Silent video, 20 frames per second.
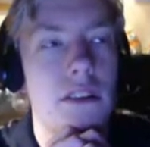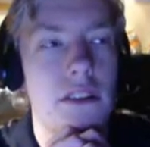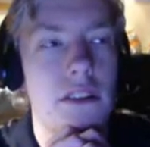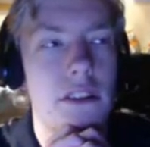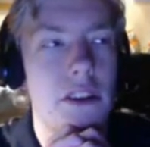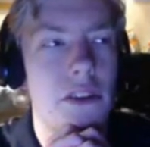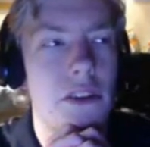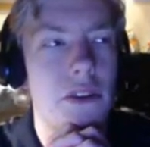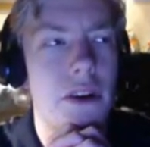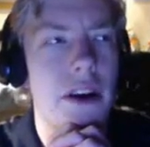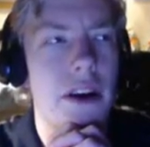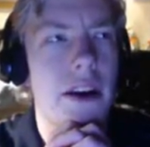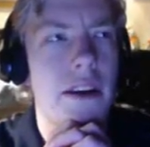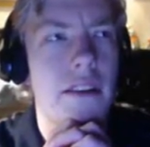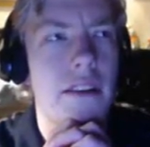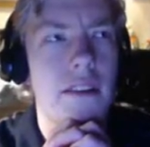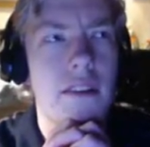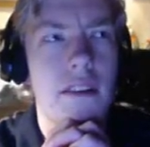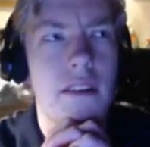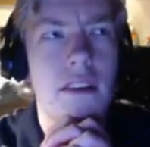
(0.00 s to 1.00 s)

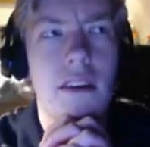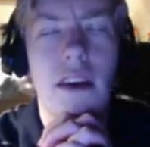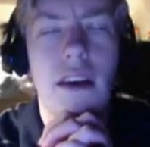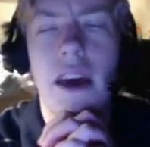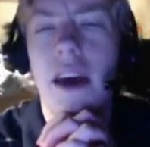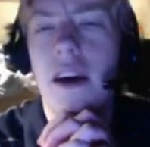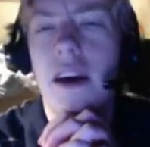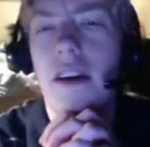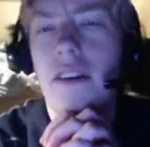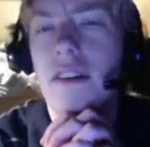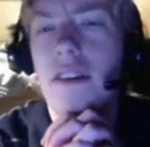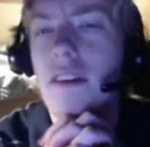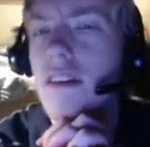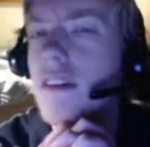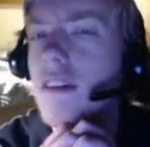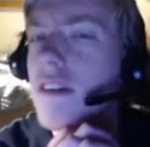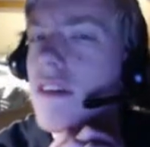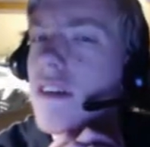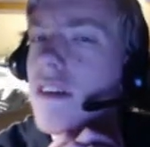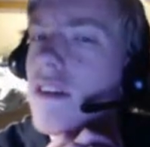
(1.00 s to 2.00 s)
Direct Chaos
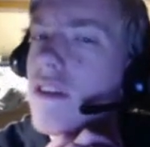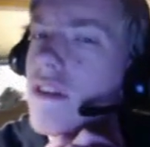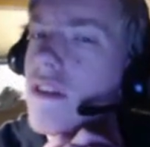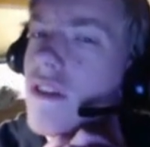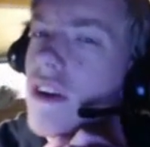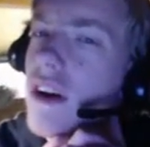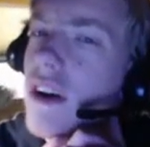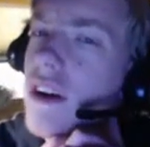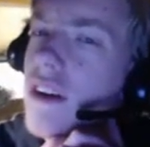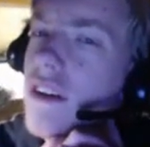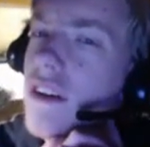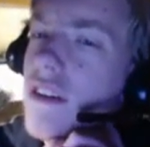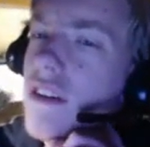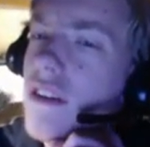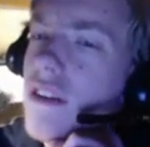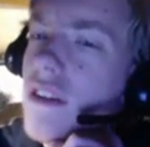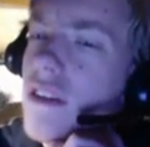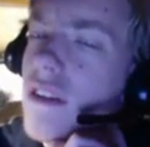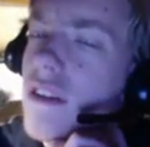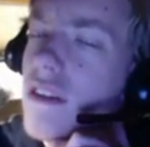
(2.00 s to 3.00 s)
Xyz
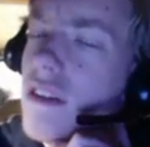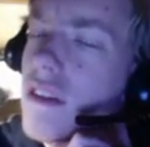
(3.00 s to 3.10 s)
Change,